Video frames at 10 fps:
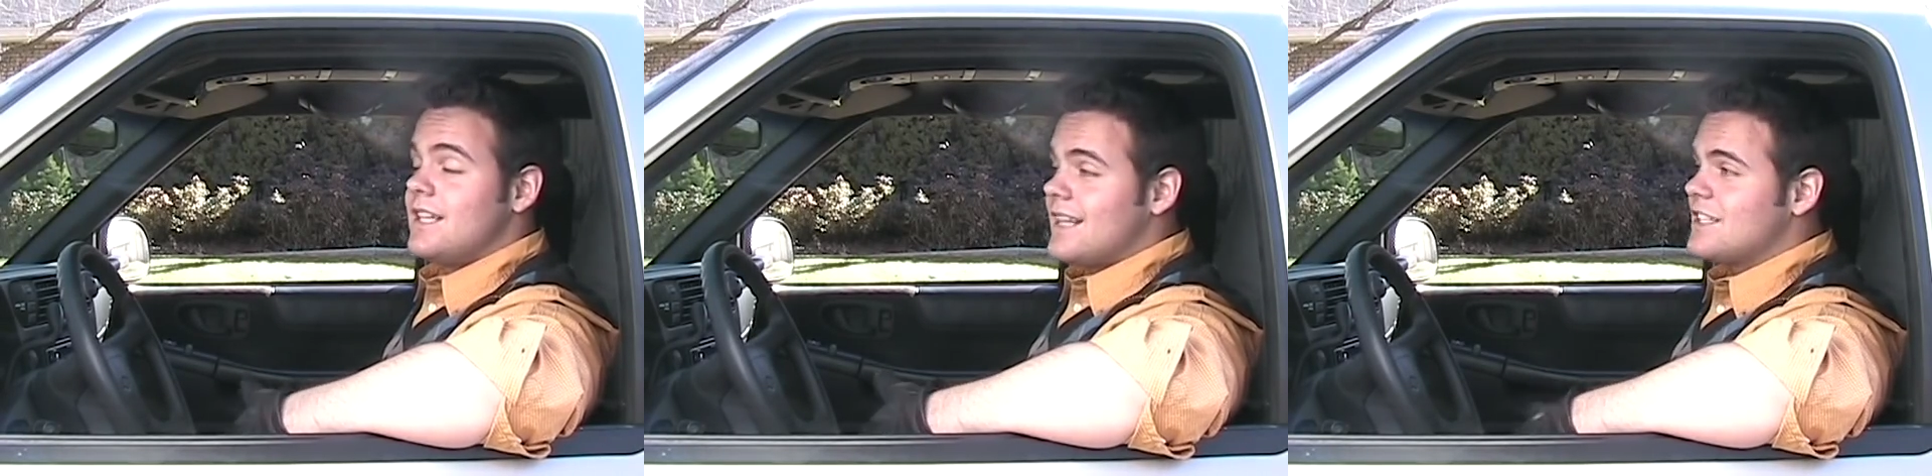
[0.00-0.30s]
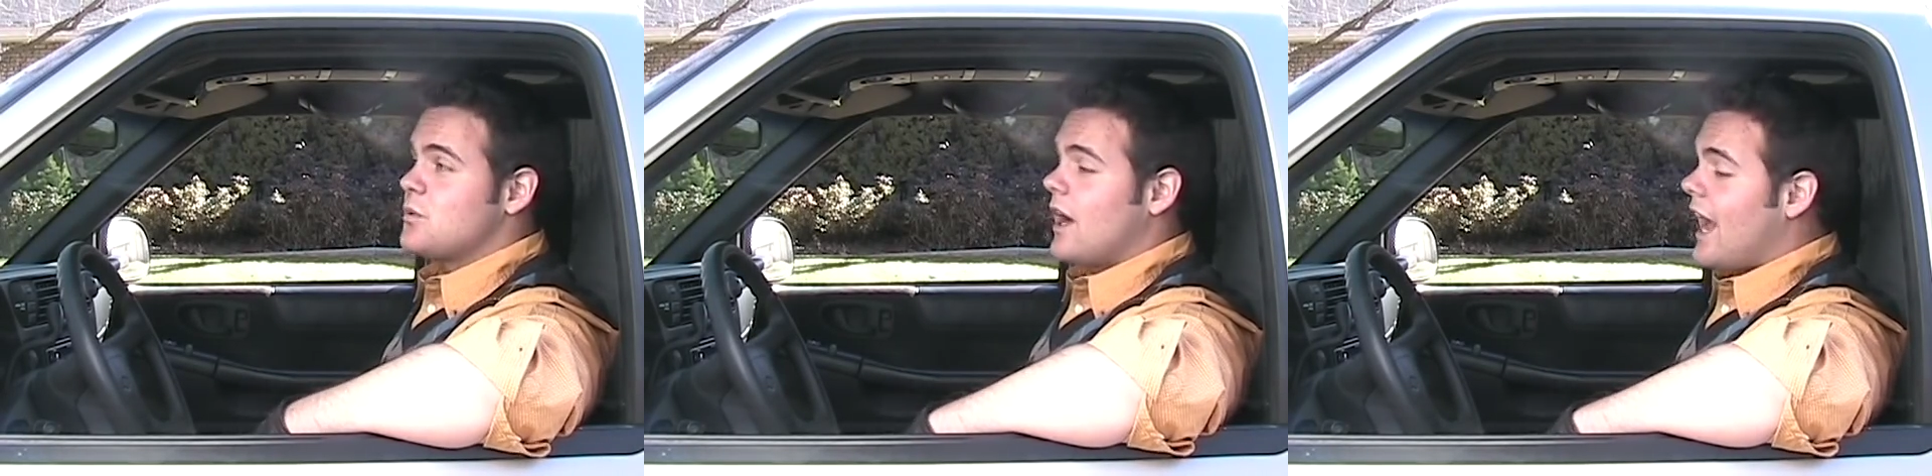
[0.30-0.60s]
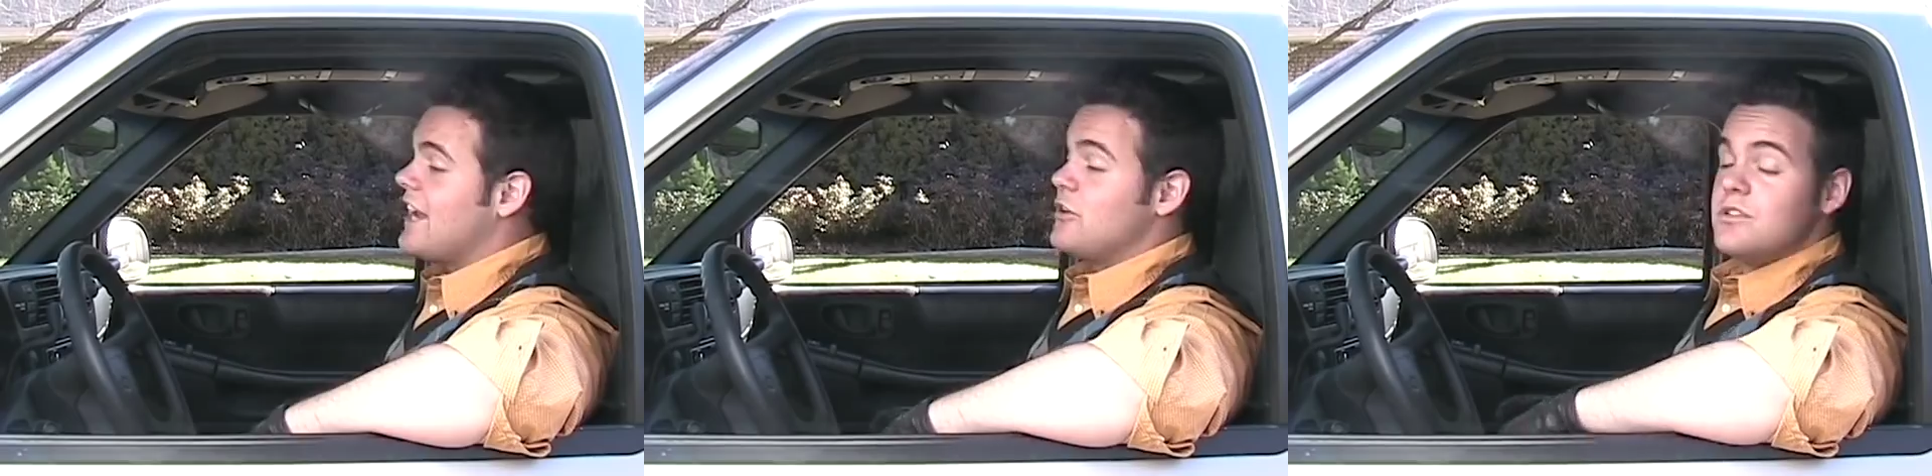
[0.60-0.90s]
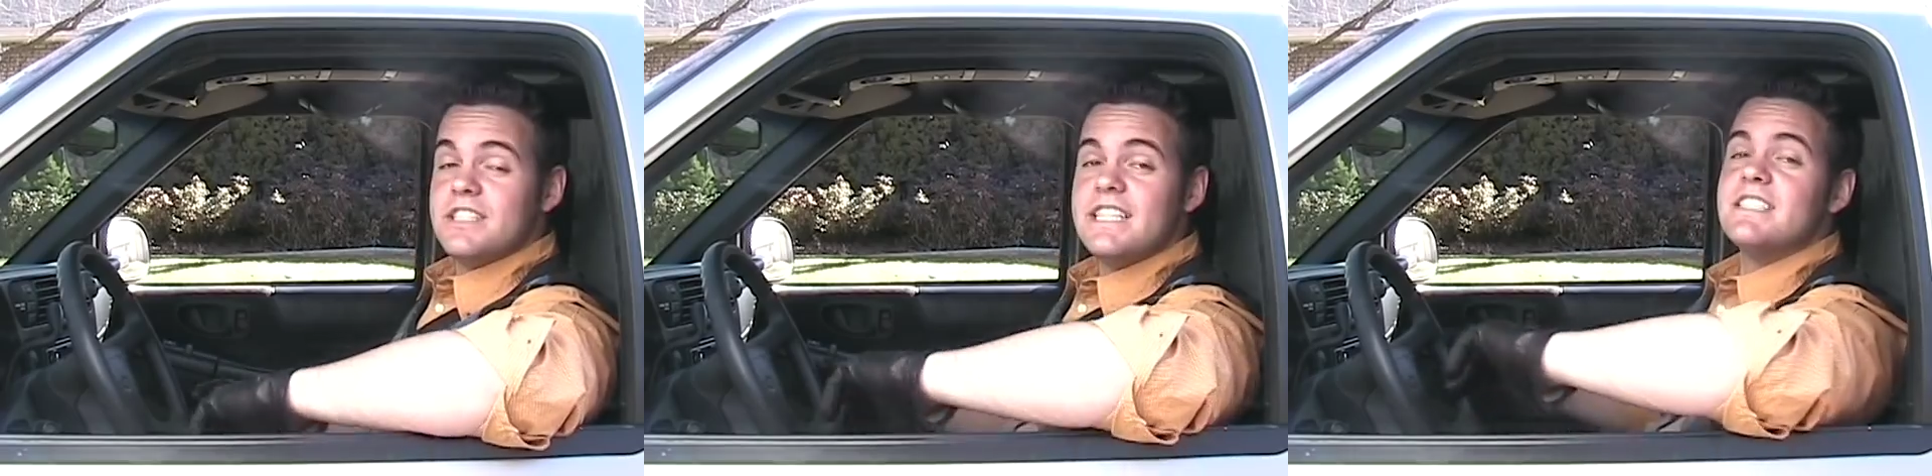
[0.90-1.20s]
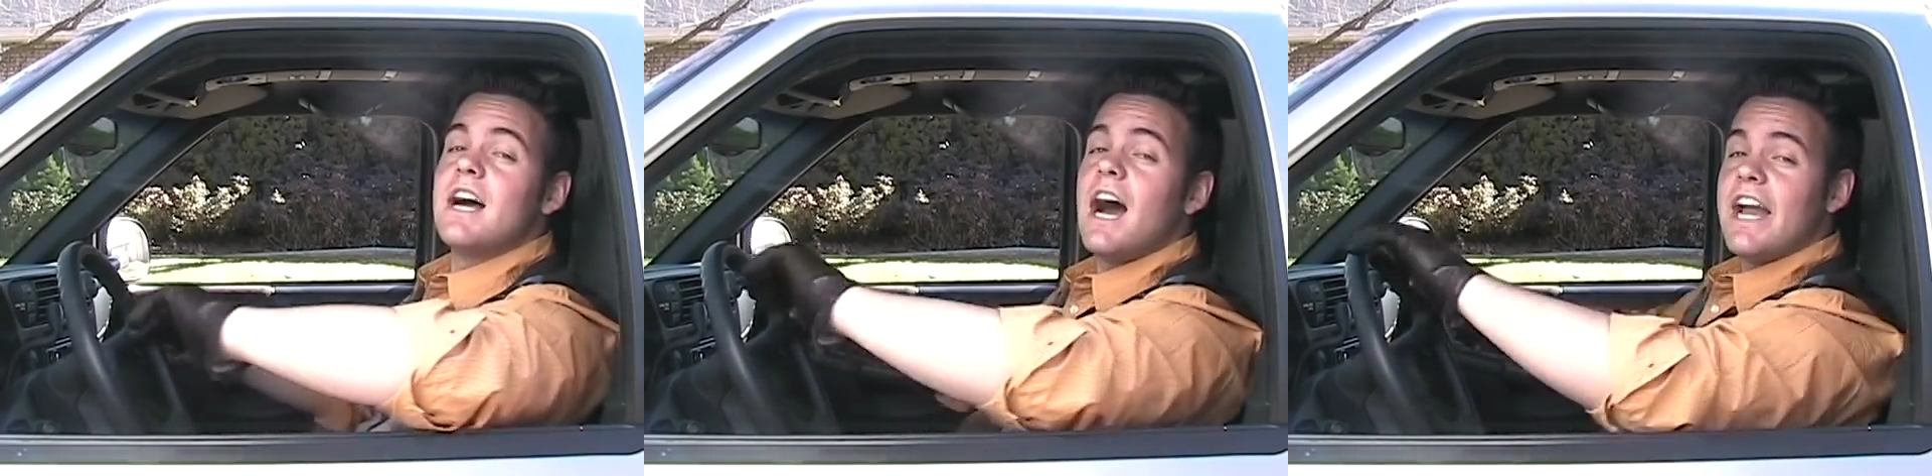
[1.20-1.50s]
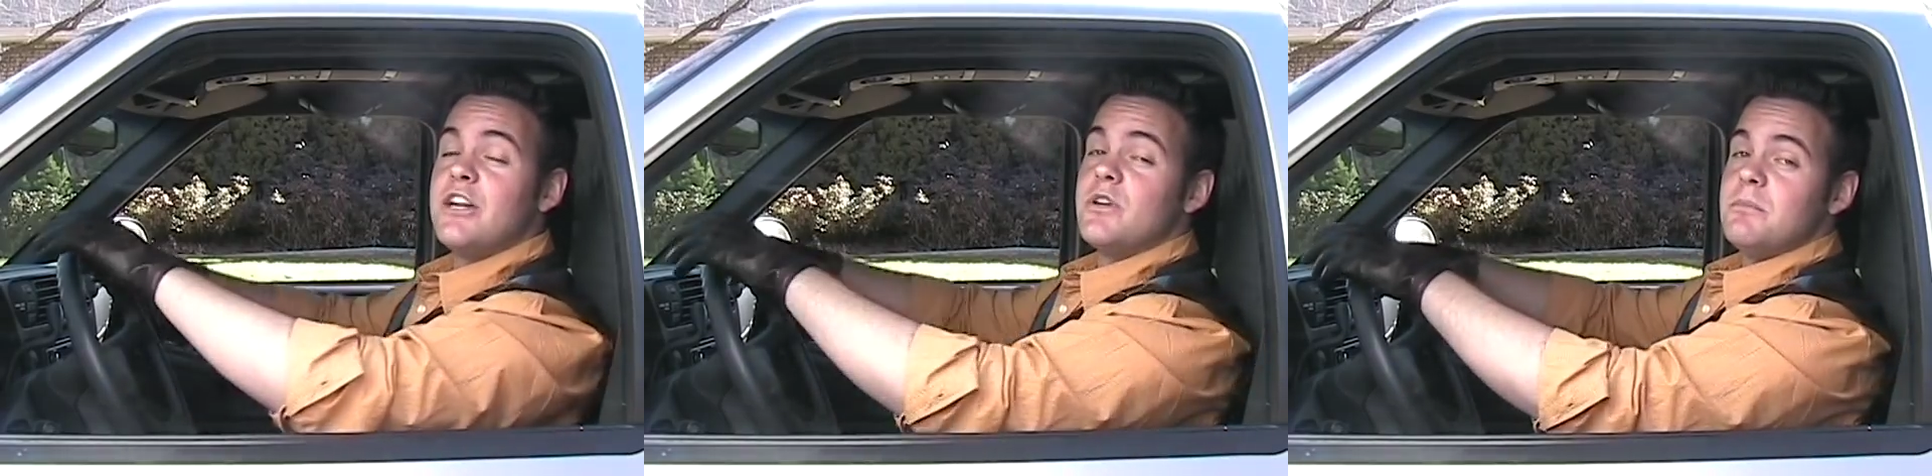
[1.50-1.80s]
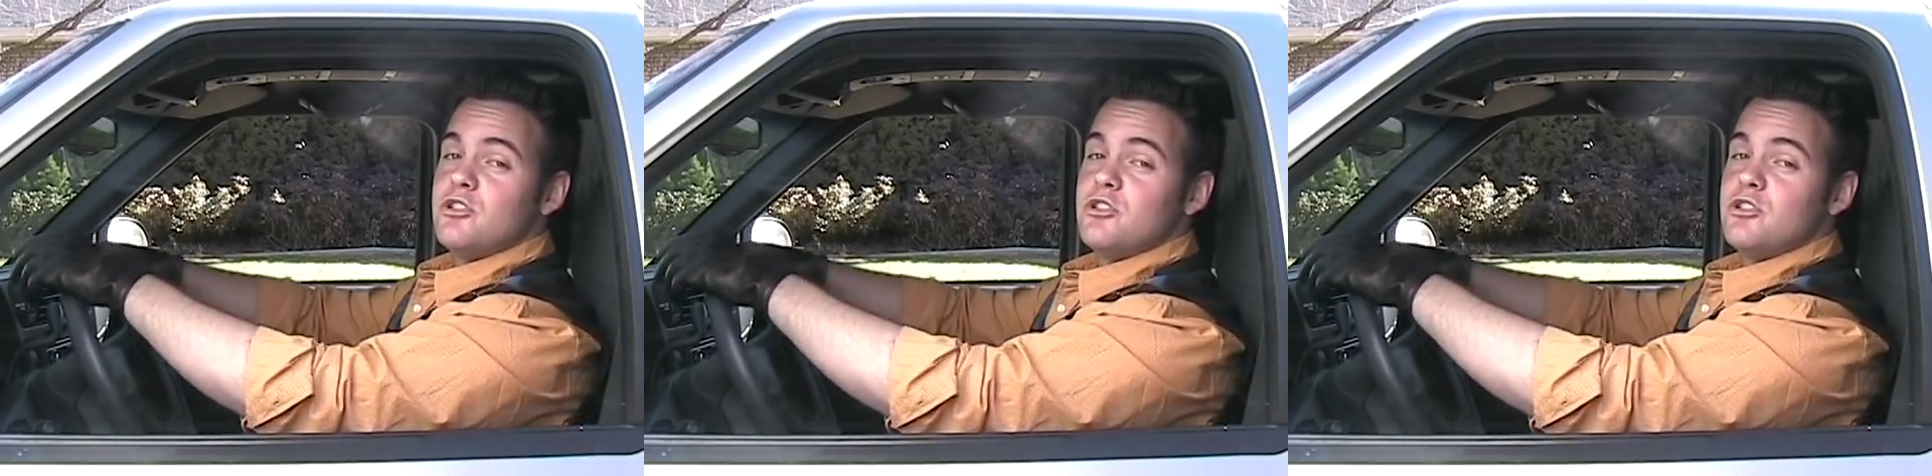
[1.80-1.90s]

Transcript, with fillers: That's why I use these high grip